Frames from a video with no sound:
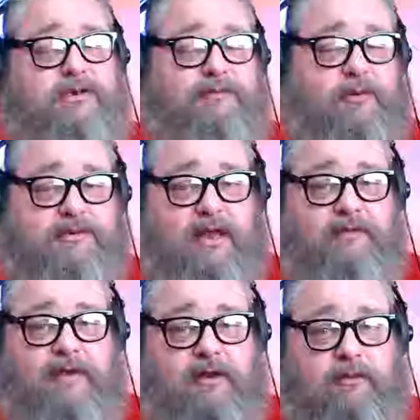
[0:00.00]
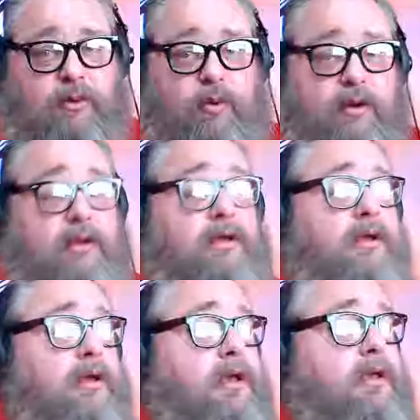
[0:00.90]
I've always kind of found them boring.
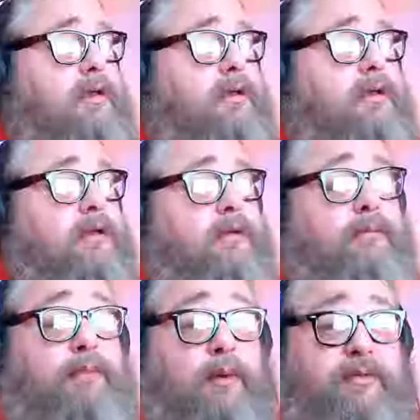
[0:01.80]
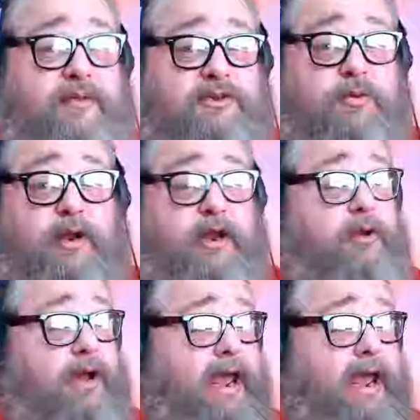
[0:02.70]
But with this one, I knew I had.